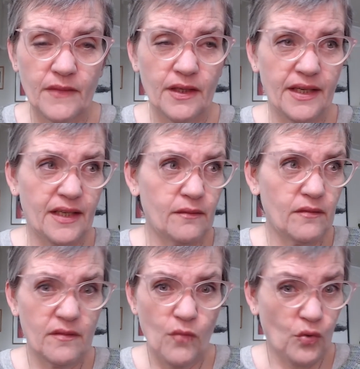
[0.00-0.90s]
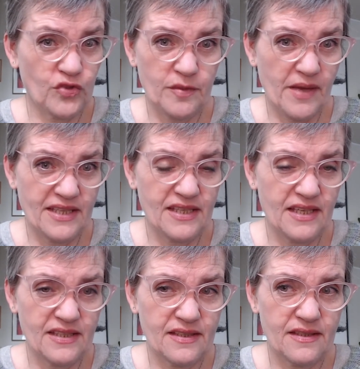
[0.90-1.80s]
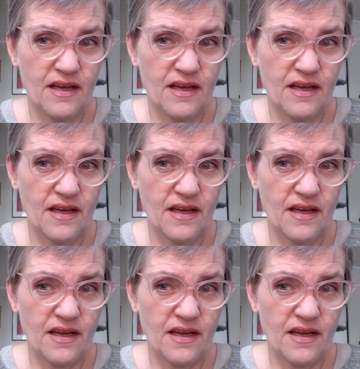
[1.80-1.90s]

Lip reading: In most bases,